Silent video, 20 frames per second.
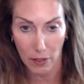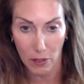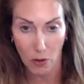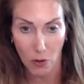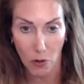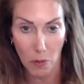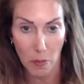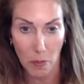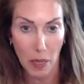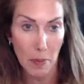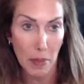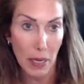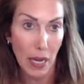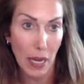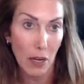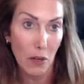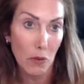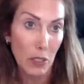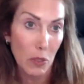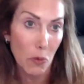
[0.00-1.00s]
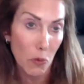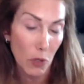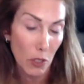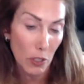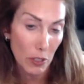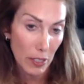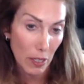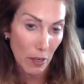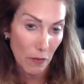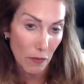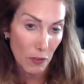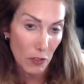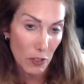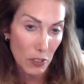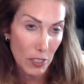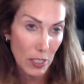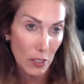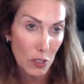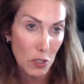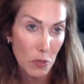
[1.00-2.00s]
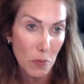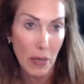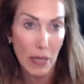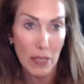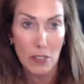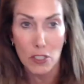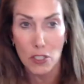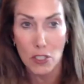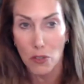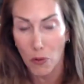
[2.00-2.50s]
Or maybe I only worked there for 6 months